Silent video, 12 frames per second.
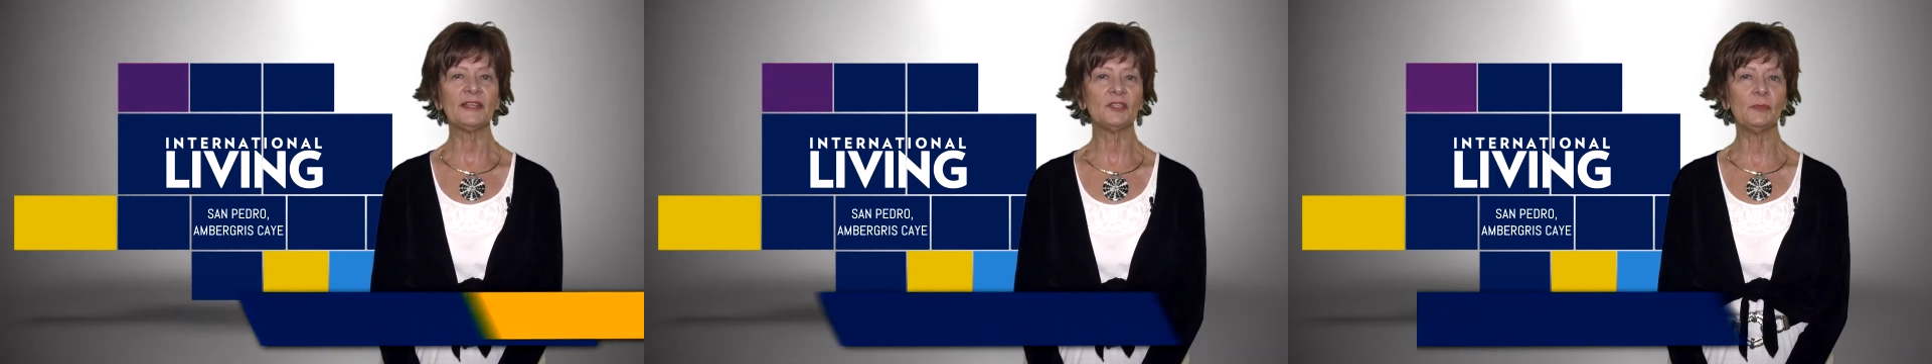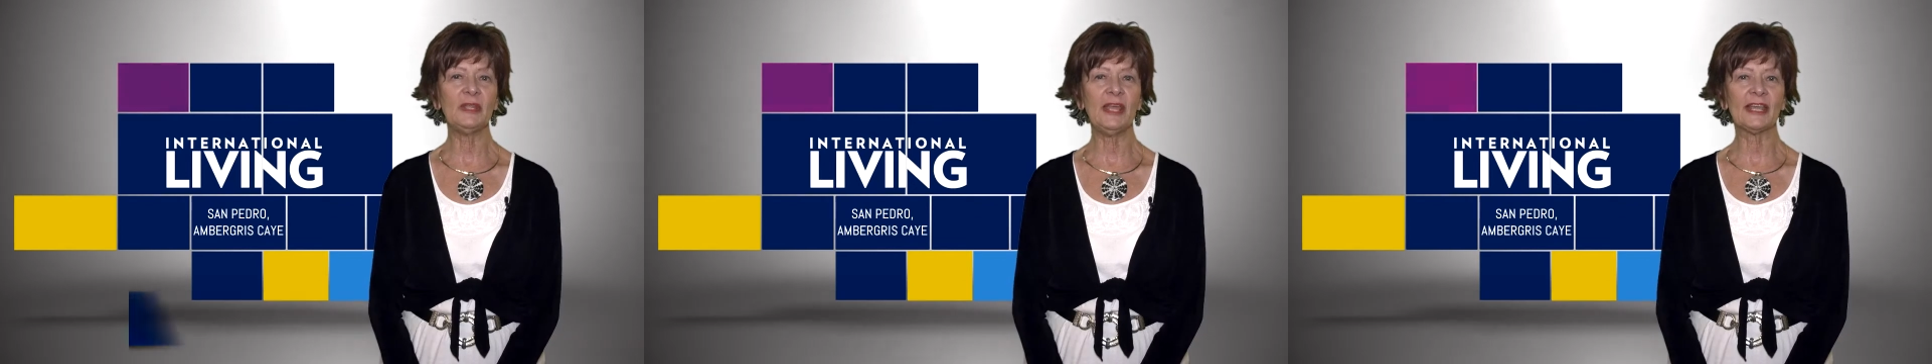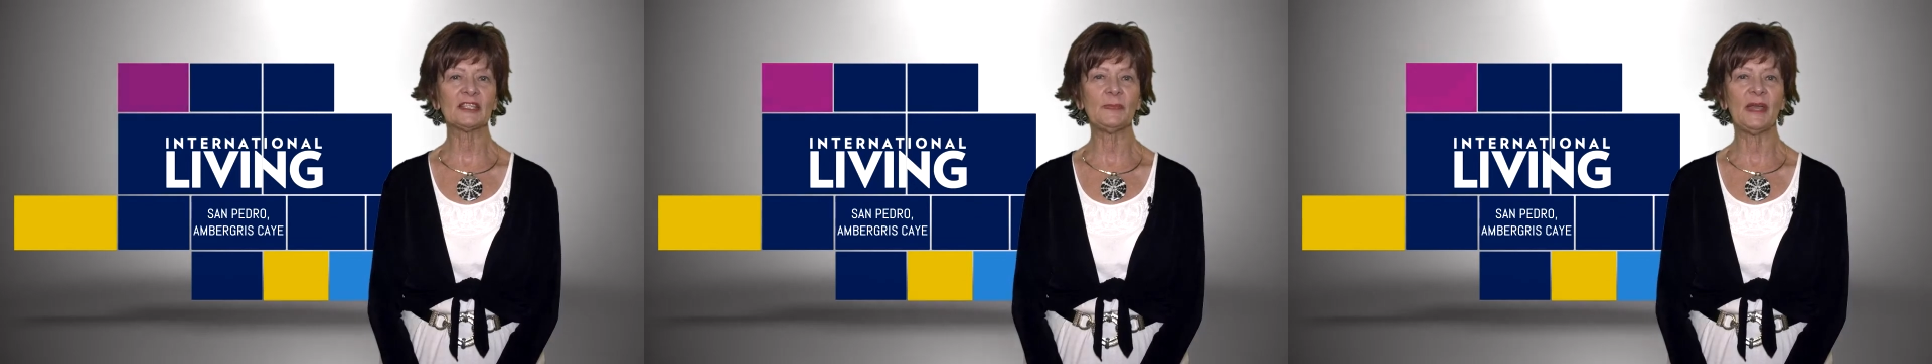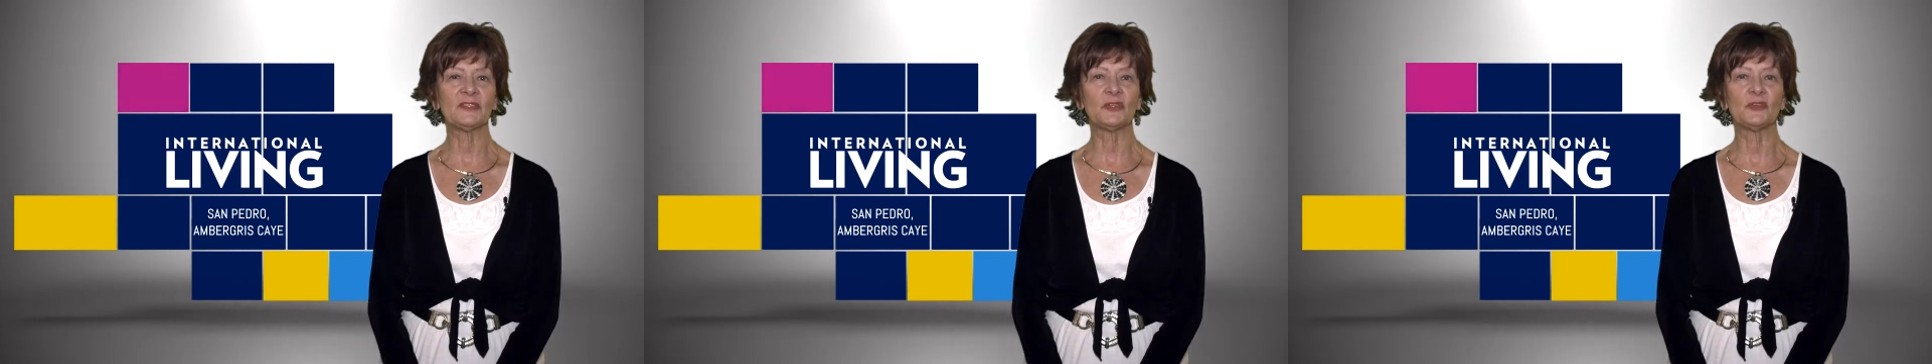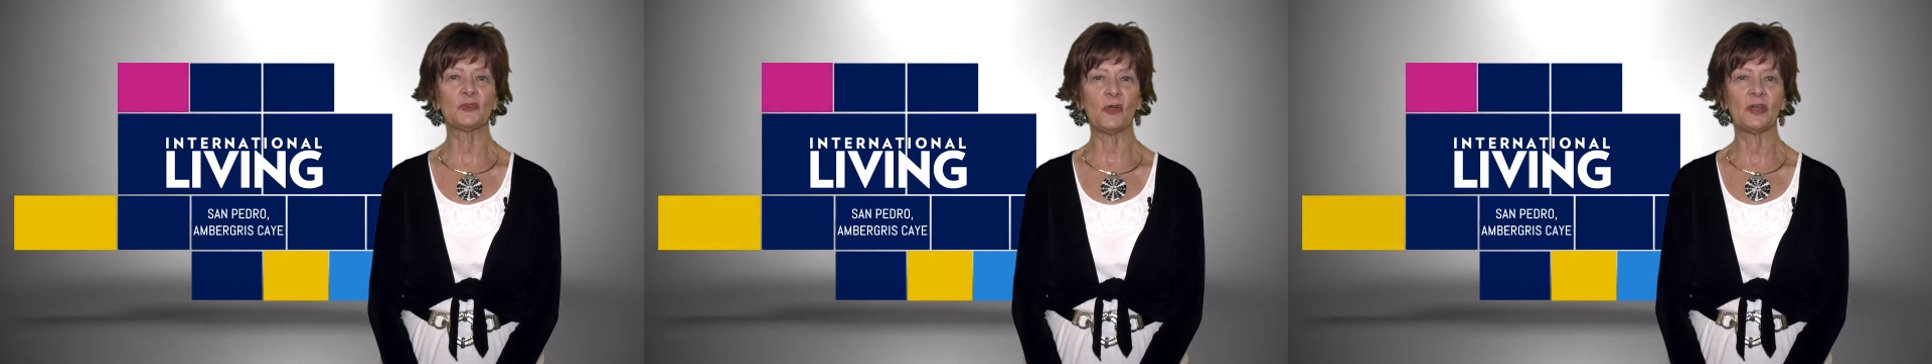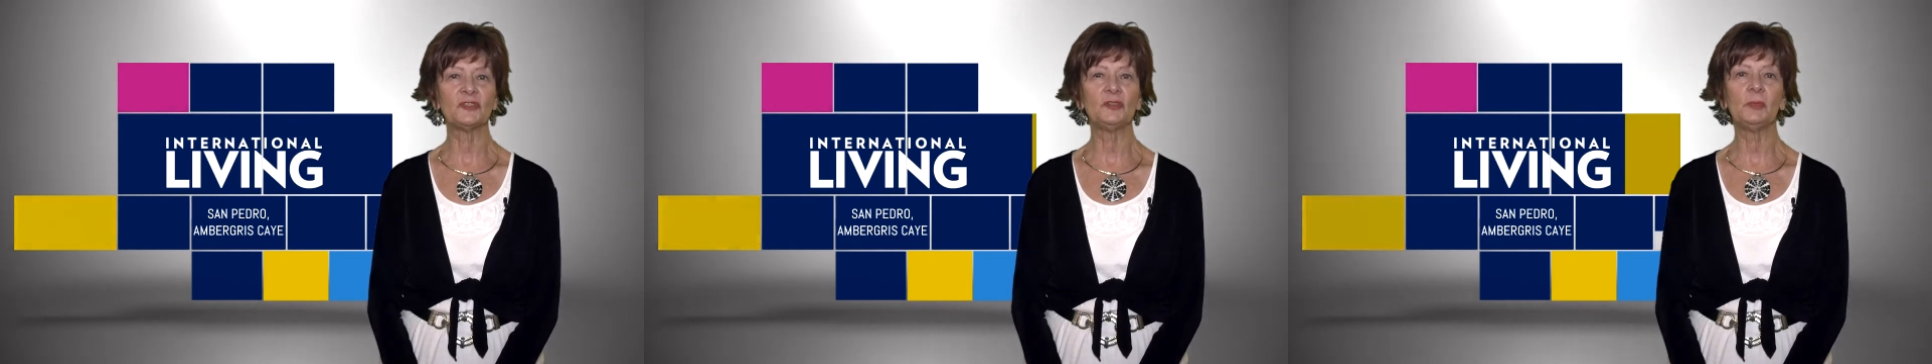so many expats are
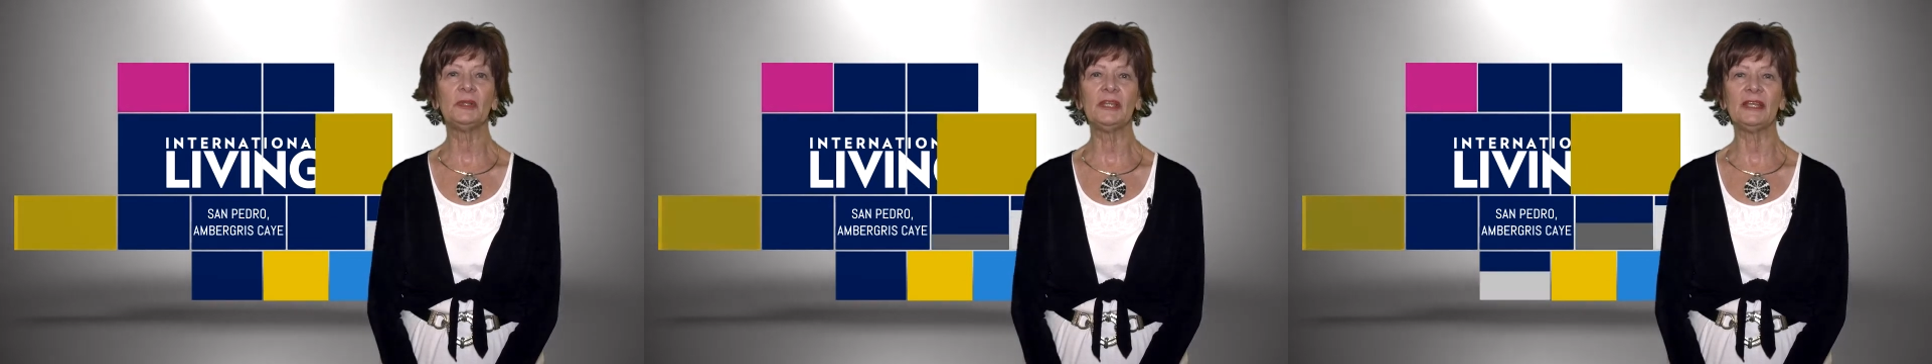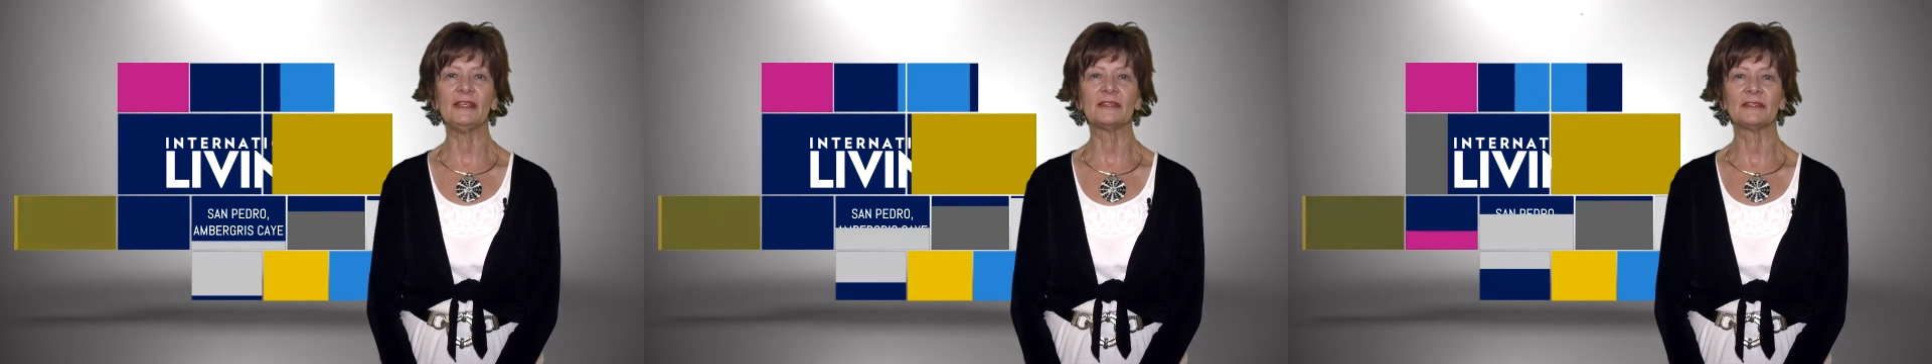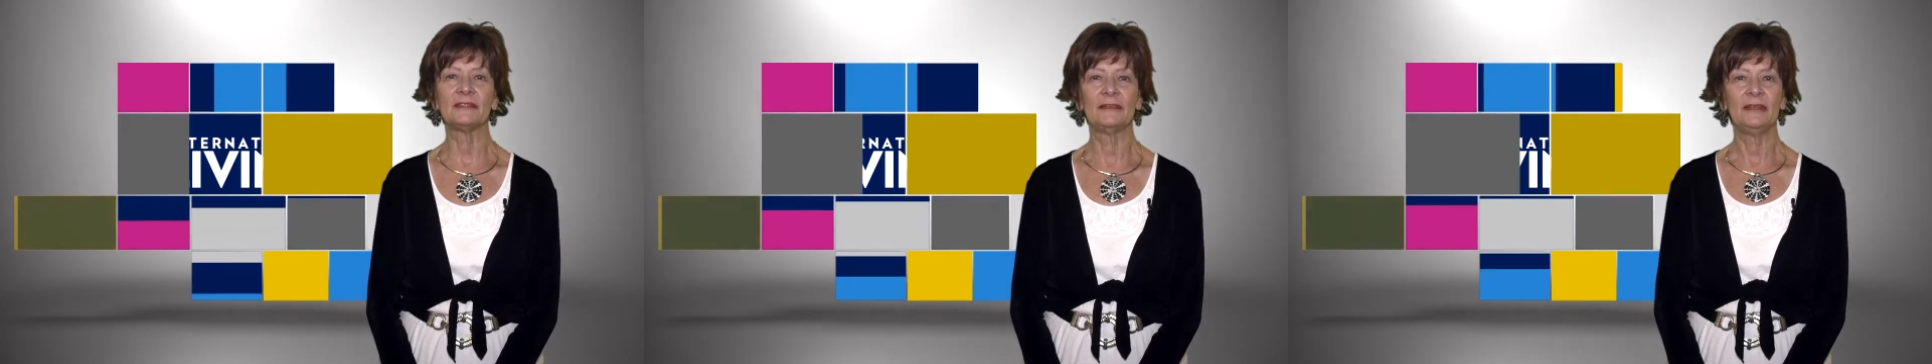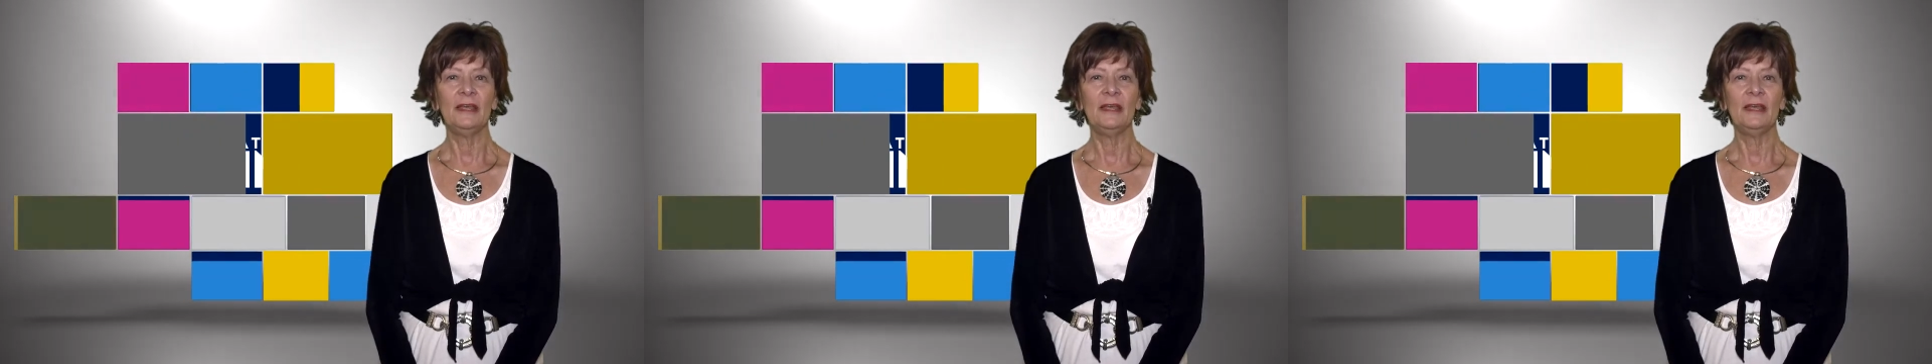drawn to Belize.